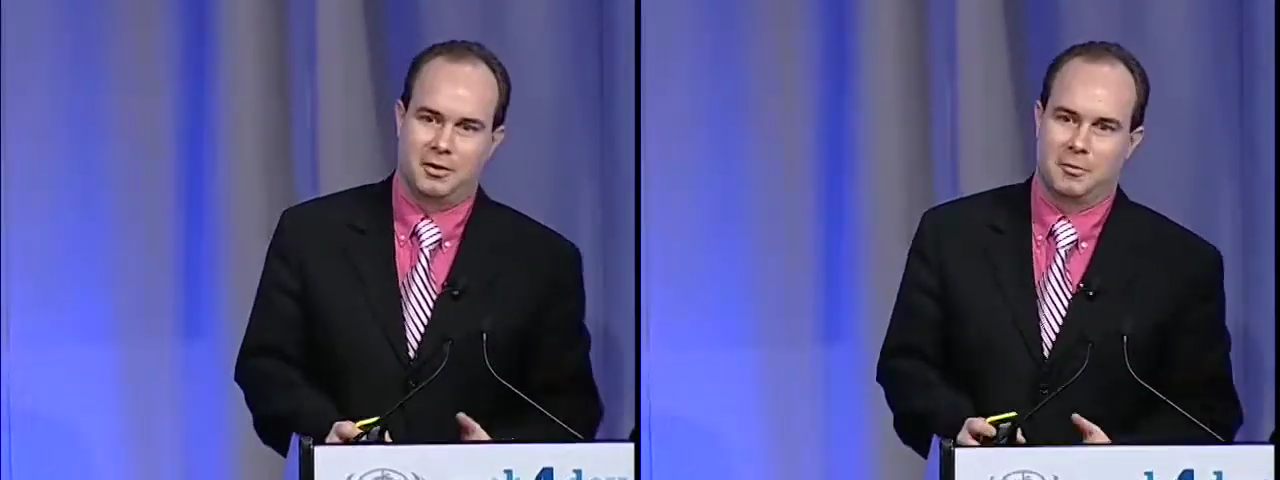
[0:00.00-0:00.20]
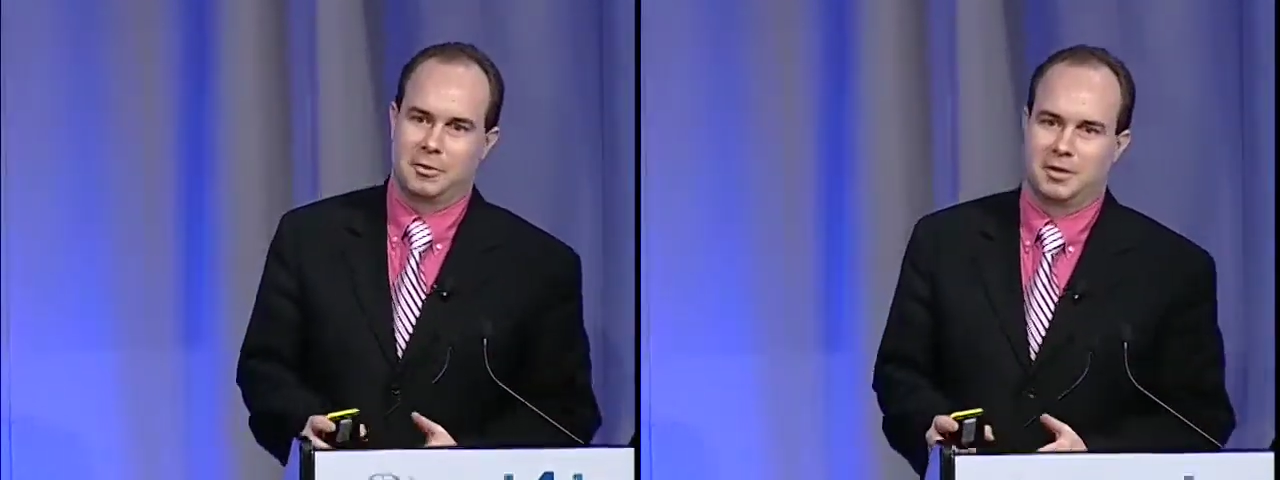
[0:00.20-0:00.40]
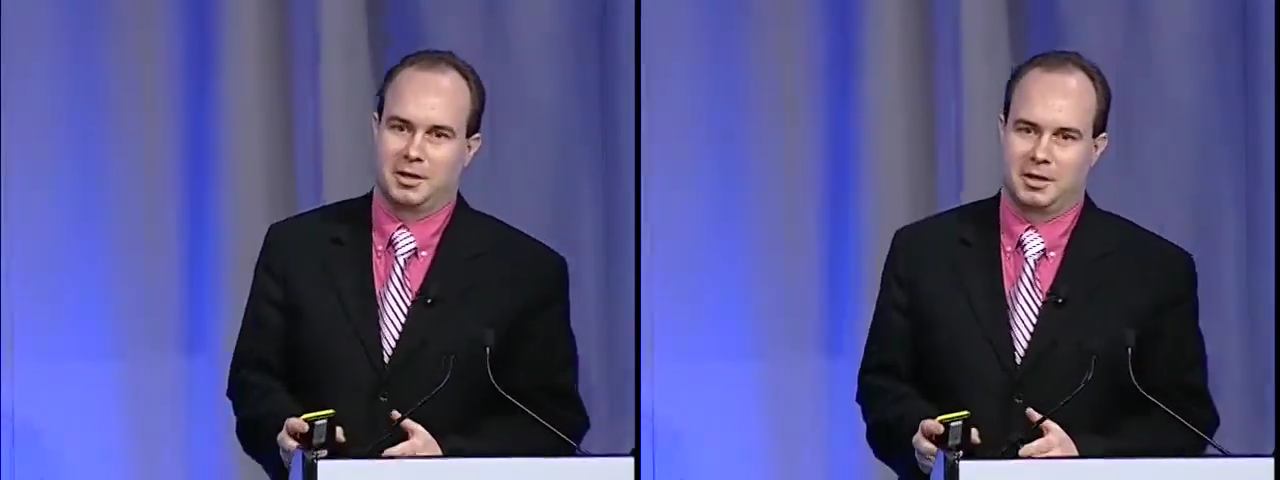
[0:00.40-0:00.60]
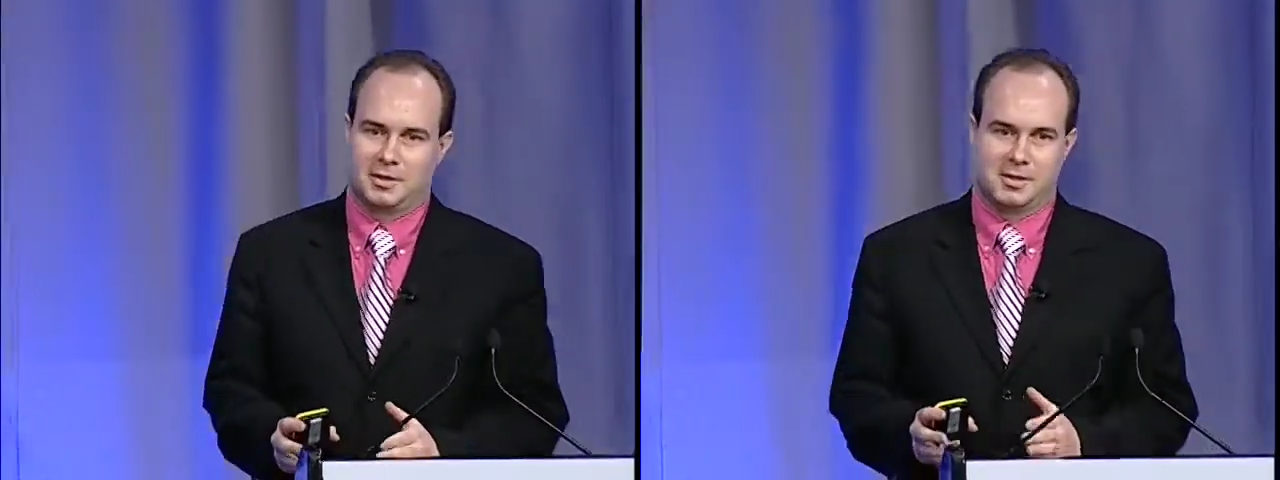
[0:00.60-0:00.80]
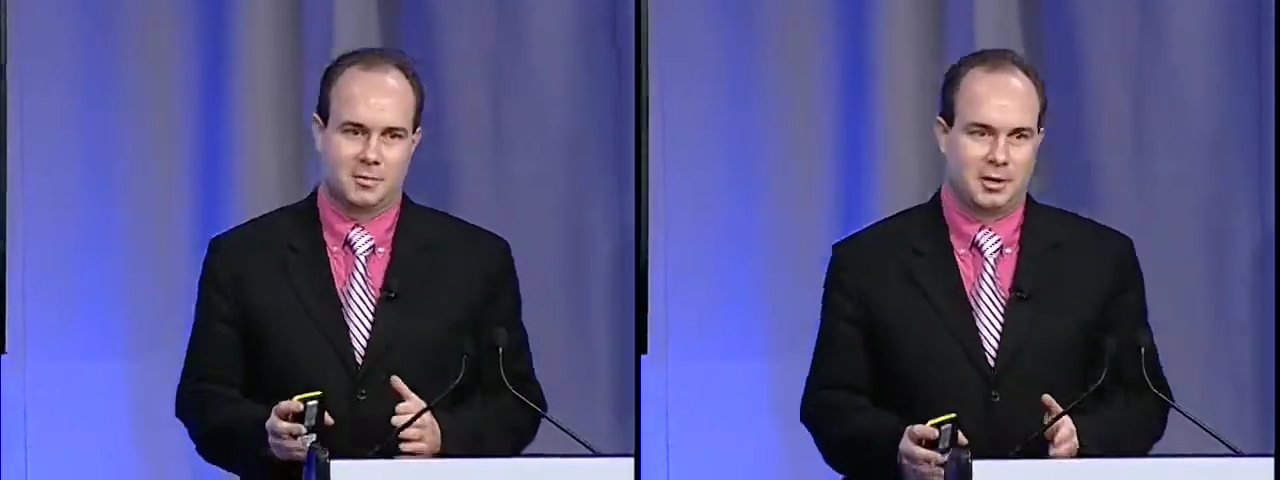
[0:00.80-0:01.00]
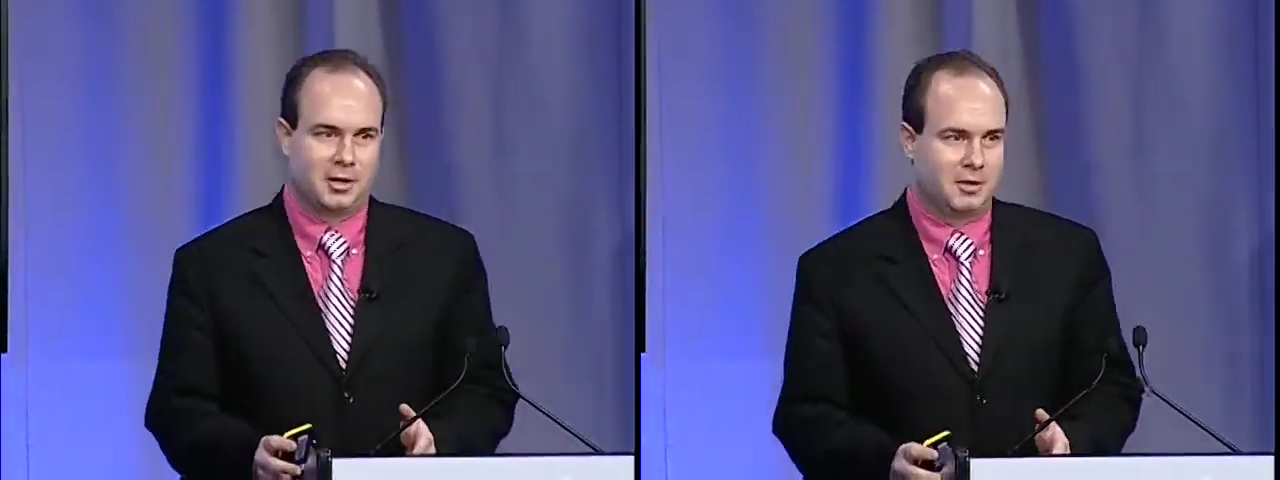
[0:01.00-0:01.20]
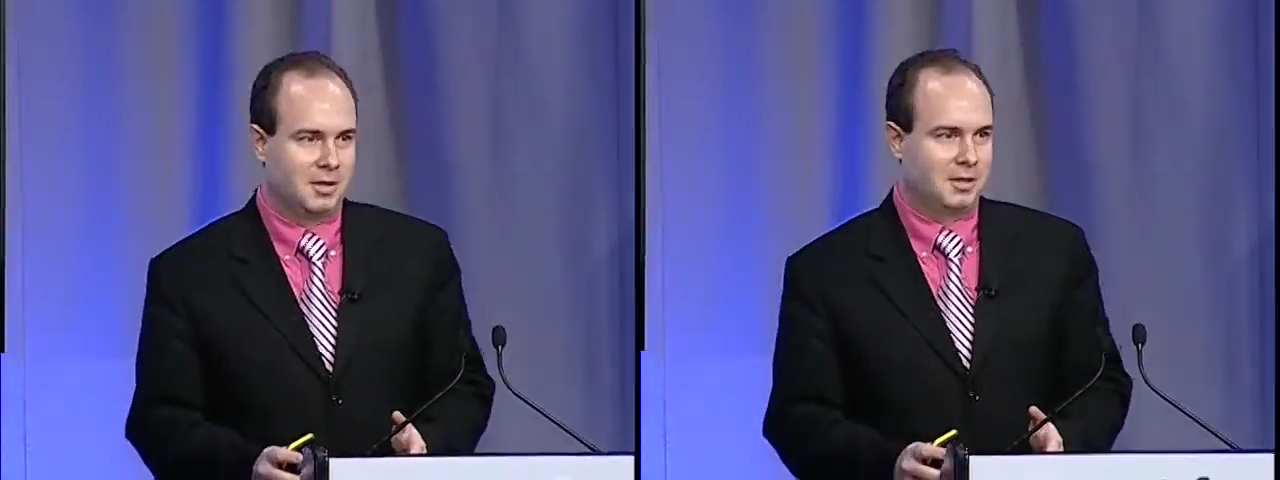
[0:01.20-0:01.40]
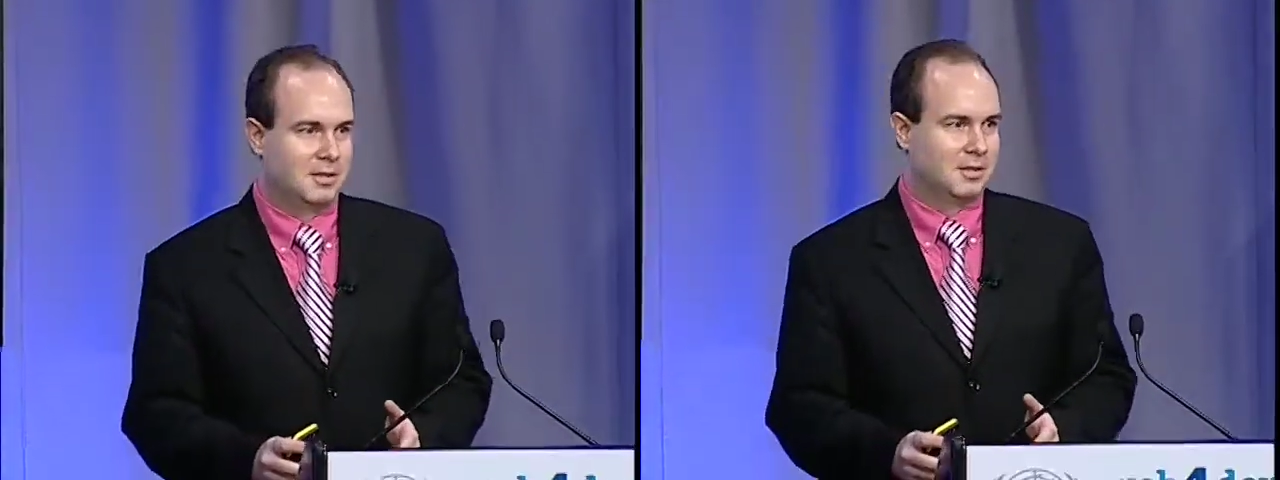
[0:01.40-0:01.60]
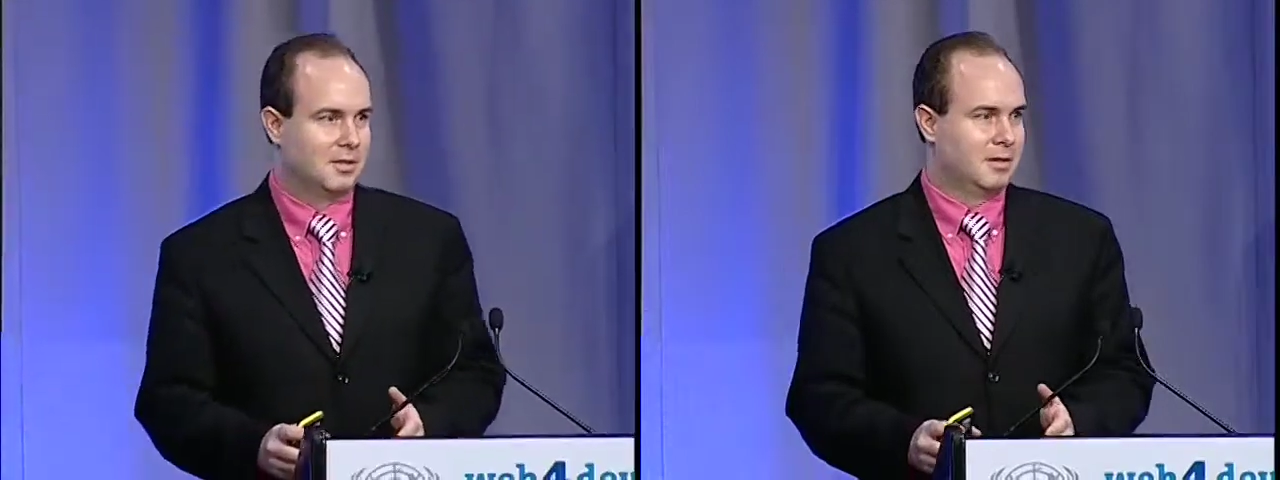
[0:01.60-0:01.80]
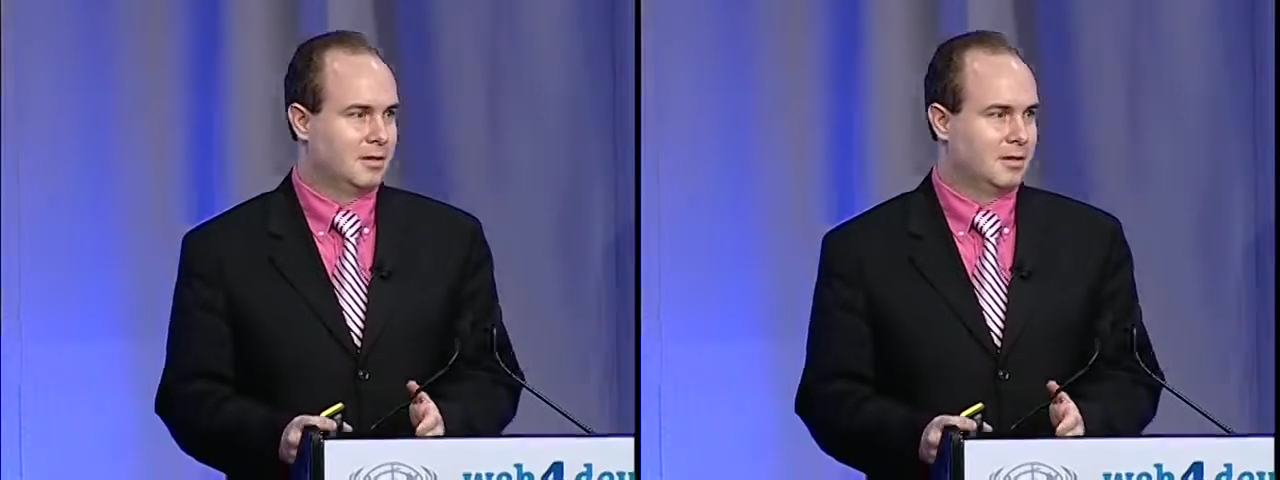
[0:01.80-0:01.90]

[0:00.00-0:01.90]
They were looking at similarities